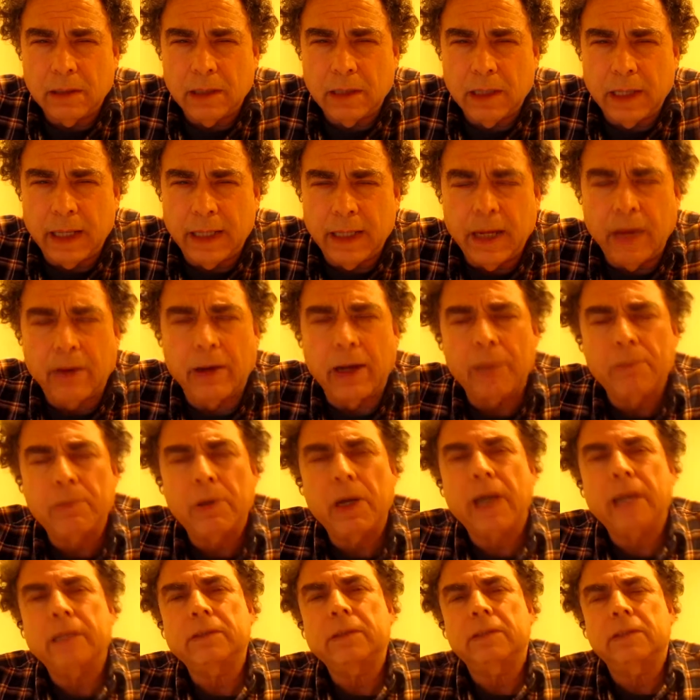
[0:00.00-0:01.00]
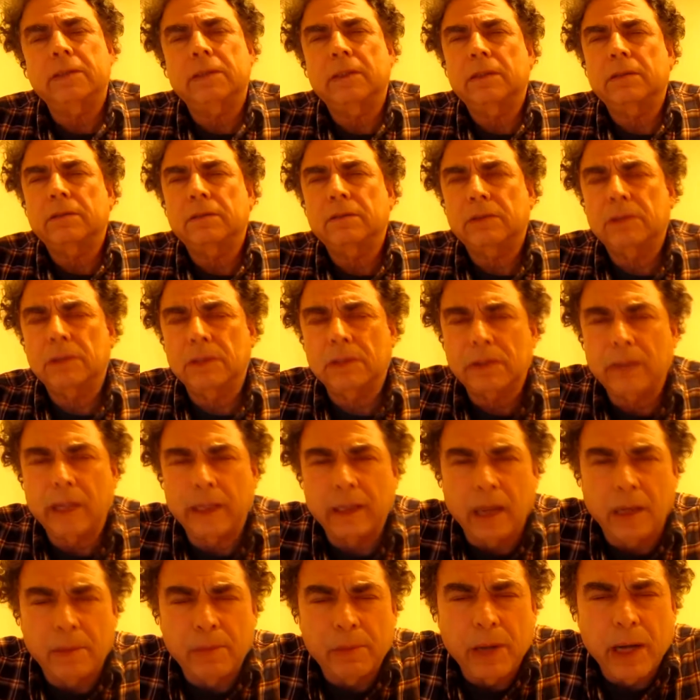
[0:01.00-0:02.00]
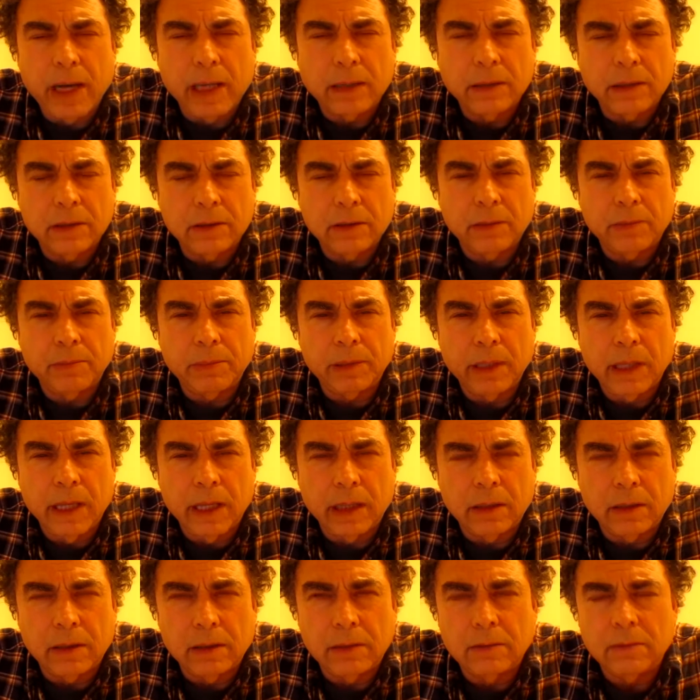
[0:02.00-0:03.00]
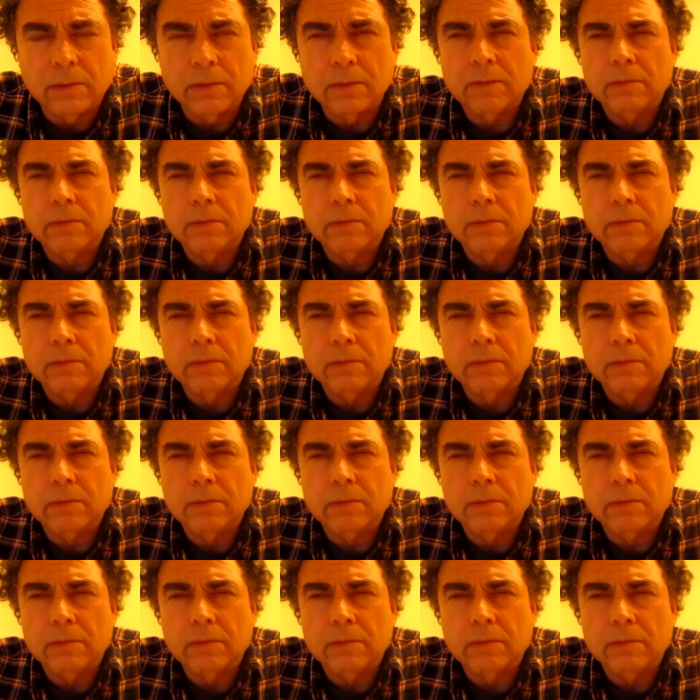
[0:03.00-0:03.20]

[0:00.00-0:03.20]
And now I practice it just like I practice the piano.